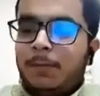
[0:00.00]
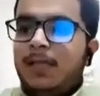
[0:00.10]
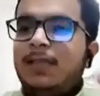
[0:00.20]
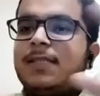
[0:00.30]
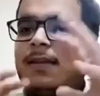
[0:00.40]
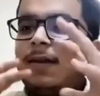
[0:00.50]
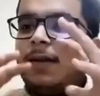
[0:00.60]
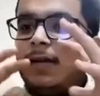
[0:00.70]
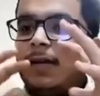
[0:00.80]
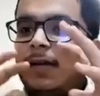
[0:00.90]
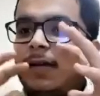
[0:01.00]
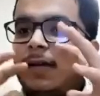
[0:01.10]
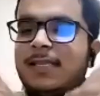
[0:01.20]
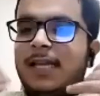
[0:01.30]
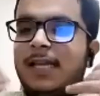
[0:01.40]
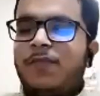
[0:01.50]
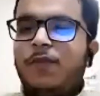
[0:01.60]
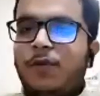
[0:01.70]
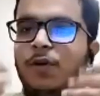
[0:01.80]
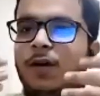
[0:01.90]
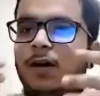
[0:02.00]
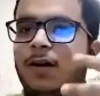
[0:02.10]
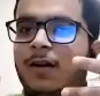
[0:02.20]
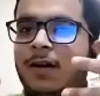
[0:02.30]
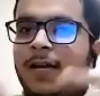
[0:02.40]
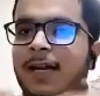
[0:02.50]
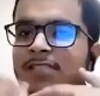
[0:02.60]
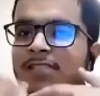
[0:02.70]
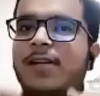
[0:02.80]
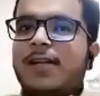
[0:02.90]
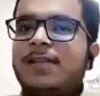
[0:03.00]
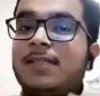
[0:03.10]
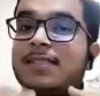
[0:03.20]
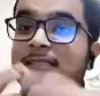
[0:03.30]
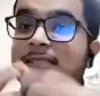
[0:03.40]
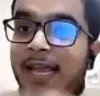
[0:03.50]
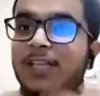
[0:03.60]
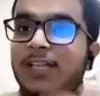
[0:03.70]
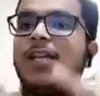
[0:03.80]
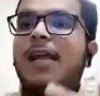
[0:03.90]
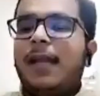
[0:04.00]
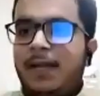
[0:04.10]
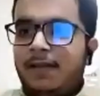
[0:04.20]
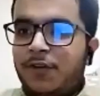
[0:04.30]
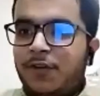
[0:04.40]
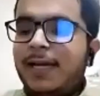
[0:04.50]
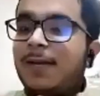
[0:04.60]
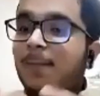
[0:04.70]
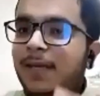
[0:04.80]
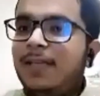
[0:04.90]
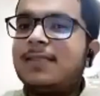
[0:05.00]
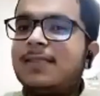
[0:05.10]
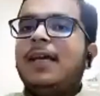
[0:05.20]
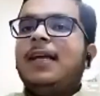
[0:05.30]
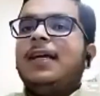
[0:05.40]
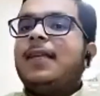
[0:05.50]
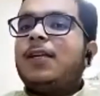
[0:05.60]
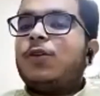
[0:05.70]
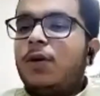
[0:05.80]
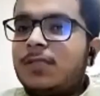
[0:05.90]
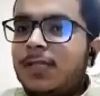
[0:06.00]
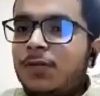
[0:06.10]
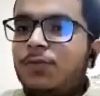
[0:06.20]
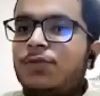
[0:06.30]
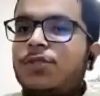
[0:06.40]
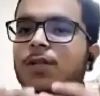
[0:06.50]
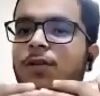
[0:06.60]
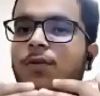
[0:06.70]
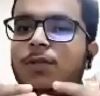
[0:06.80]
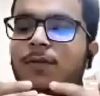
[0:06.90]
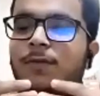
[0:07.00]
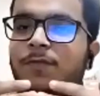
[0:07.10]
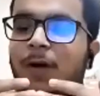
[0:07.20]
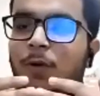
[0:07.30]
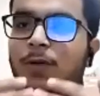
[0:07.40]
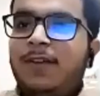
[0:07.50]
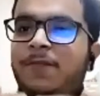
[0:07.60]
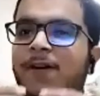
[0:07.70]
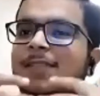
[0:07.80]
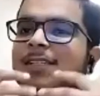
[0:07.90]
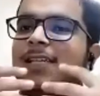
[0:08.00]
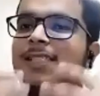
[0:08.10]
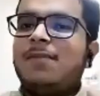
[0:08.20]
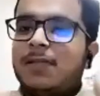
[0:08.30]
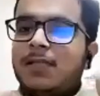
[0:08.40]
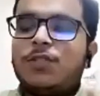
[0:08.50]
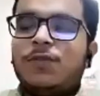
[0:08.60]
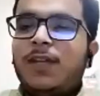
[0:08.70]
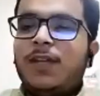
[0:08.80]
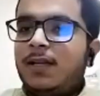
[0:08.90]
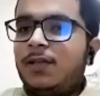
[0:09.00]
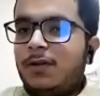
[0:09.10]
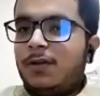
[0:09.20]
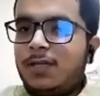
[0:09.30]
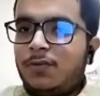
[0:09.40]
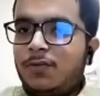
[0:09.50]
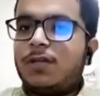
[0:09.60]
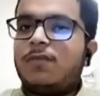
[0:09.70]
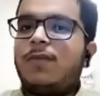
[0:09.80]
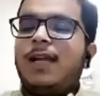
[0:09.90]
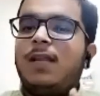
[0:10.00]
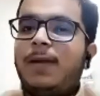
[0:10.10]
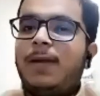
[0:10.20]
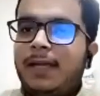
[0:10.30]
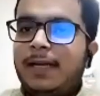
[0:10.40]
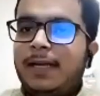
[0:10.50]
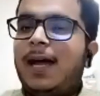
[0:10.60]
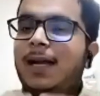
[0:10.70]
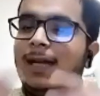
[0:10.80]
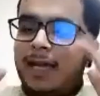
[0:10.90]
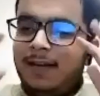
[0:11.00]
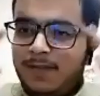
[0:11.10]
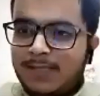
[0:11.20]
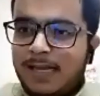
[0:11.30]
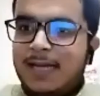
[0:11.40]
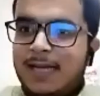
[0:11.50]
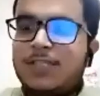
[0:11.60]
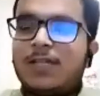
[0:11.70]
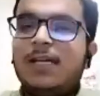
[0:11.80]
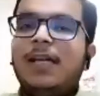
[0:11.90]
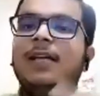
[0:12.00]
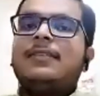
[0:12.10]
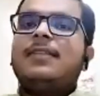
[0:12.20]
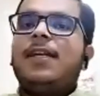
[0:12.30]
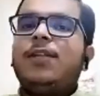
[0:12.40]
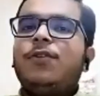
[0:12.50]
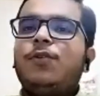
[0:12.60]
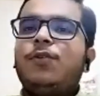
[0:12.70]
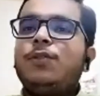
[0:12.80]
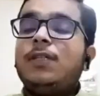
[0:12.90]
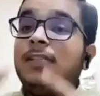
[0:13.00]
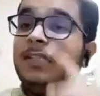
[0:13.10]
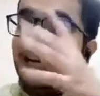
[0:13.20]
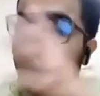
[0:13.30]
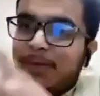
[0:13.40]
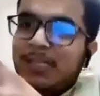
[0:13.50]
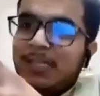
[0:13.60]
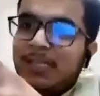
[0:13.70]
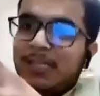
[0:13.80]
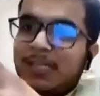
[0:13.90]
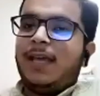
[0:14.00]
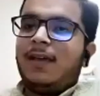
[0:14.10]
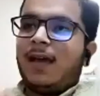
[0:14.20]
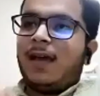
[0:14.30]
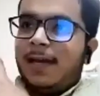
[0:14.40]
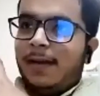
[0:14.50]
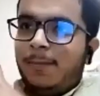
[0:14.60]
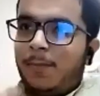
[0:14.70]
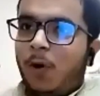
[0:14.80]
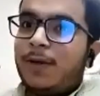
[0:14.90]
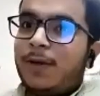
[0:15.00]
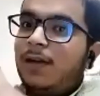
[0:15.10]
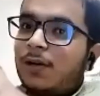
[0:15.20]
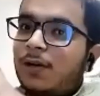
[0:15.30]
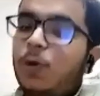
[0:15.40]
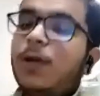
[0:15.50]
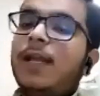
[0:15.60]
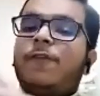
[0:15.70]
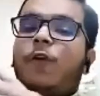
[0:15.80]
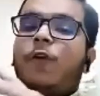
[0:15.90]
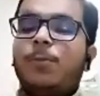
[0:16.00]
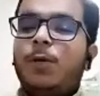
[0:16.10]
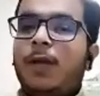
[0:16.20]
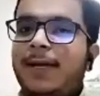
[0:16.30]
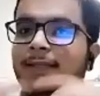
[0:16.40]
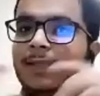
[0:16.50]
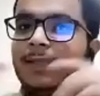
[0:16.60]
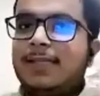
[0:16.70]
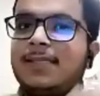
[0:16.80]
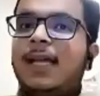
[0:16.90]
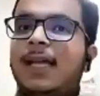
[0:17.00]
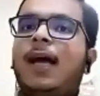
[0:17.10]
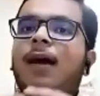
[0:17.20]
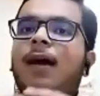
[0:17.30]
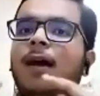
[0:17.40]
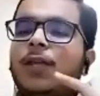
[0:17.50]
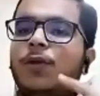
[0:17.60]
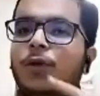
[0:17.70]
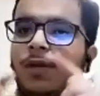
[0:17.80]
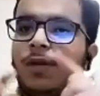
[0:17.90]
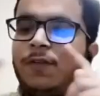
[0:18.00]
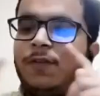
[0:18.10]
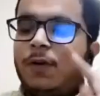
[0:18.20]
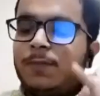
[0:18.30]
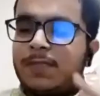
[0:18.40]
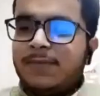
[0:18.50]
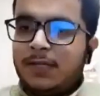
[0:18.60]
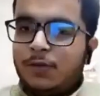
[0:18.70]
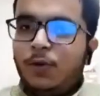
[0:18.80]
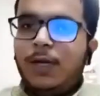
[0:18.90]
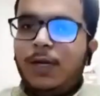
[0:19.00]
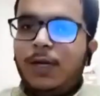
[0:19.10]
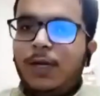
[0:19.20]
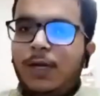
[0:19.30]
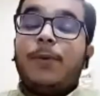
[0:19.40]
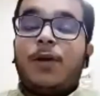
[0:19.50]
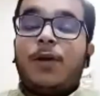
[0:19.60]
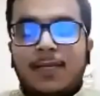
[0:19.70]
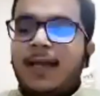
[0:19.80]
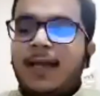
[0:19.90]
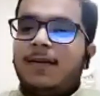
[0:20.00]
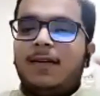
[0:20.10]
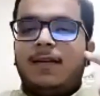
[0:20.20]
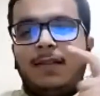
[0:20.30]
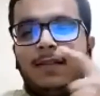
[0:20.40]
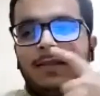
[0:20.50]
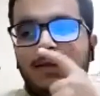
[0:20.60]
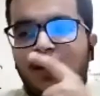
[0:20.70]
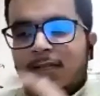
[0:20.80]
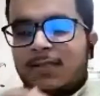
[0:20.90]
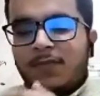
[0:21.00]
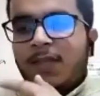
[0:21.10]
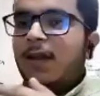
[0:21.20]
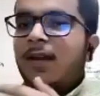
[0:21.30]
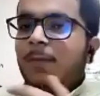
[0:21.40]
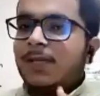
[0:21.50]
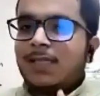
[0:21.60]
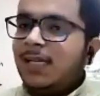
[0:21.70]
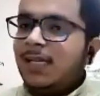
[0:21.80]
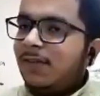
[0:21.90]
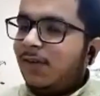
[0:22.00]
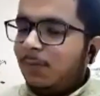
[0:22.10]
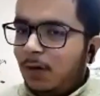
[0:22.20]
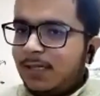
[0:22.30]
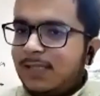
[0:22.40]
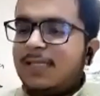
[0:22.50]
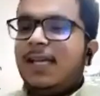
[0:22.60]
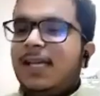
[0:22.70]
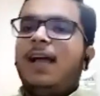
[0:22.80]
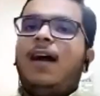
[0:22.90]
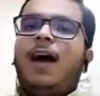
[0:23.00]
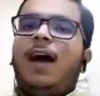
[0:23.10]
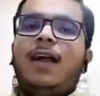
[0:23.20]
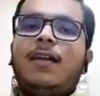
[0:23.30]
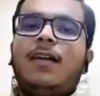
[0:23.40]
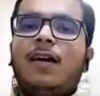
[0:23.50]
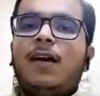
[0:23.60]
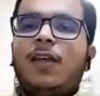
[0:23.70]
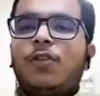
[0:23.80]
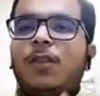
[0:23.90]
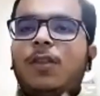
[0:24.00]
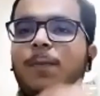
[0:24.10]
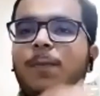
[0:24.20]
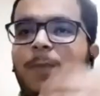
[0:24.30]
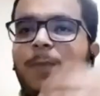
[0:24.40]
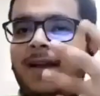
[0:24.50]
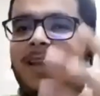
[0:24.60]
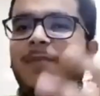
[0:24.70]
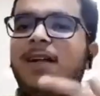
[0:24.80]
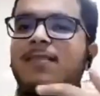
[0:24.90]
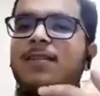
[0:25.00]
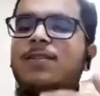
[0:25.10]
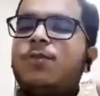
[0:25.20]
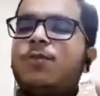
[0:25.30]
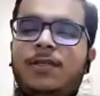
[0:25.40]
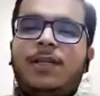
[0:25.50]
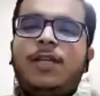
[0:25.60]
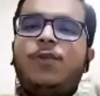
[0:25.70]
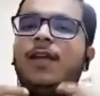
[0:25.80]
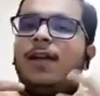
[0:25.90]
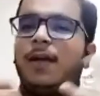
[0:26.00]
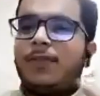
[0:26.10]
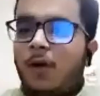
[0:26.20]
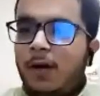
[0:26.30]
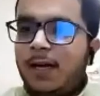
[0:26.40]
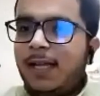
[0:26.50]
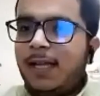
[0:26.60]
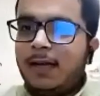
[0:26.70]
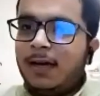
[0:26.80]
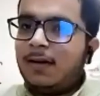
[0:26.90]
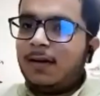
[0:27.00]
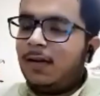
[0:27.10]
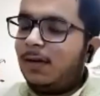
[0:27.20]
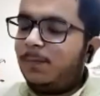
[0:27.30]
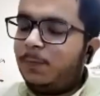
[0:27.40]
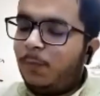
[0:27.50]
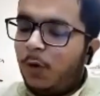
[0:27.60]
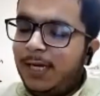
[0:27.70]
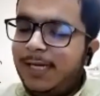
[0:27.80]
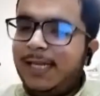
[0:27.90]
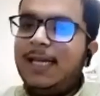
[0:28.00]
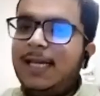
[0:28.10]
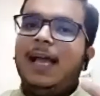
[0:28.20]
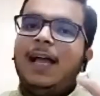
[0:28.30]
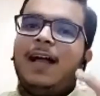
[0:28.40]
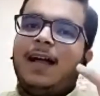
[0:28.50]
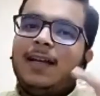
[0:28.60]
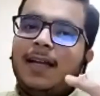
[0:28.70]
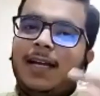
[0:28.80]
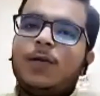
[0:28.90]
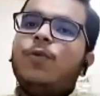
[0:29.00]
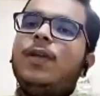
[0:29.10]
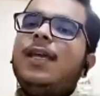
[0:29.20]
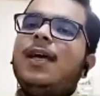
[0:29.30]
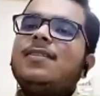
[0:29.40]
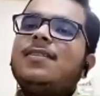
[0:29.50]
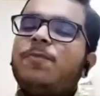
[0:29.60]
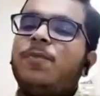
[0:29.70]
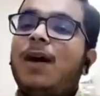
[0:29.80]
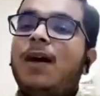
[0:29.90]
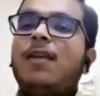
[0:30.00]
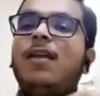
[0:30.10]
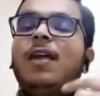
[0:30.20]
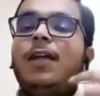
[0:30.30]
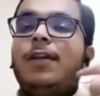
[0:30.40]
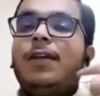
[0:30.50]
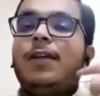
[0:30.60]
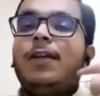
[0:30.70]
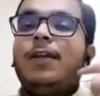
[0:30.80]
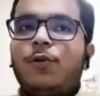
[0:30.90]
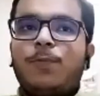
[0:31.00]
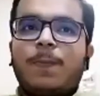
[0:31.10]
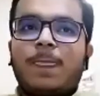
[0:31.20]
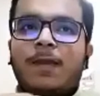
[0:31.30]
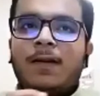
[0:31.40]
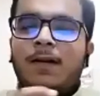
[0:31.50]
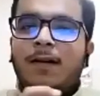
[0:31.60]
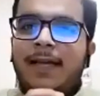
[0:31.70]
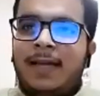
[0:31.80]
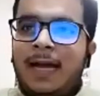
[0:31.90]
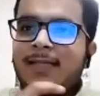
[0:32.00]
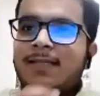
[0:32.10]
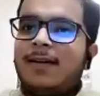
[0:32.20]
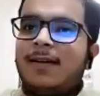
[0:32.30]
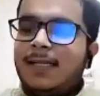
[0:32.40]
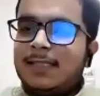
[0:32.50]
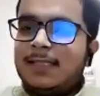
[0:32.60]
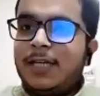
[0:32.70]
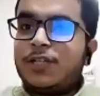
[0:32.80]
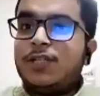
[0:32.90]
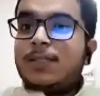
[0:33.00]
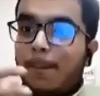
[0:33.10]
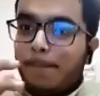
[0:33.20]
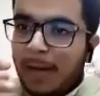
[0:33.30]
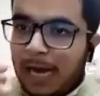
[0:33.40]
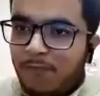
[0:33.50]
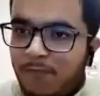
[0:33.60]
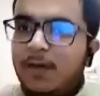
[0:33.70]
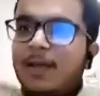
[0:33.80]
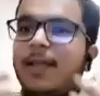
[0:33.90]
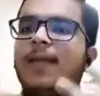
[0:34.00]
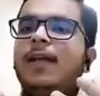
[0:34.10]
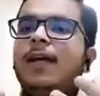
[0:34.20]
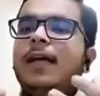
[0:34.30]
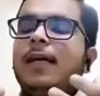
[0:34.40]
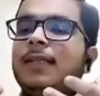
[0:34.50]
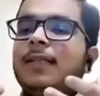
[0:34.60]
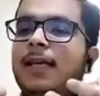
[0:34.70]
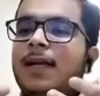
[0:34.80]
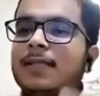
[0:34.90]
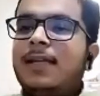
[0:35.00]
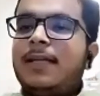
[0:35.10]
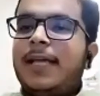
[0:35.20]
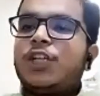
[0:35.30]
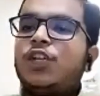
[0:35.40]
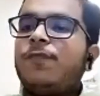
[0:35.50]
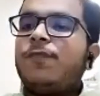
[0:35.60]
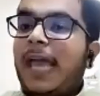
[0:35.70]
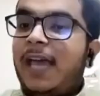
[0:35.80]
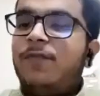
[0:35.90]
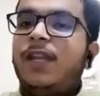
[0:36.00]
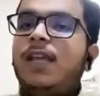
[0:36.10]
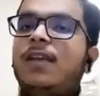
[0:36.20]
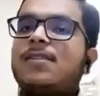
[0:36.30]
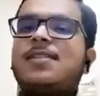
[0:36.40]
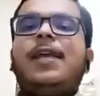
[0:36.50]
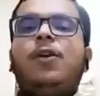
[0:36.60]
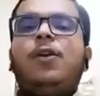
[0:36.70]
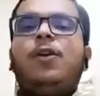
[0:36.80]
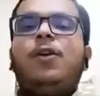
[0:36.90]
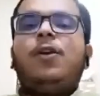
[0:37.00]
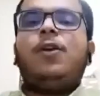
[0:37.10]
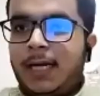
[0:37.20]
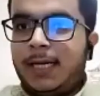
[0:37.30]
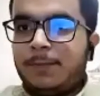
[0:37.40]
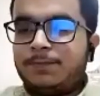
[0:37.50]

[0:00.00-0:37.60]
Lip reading: Means if it has been written the state shall endeavor, it means that constitution, the founding fathers and mothers of the Indian constitution, while debating it, had envisaged that the government shall play an important role in formulating these uniform civil code, because again, we are a representative democracy, and the parliament as the supreme constituting authority in our polity, and it only has the power to enact certain legislations after taking the consultation of every stakeholder in it.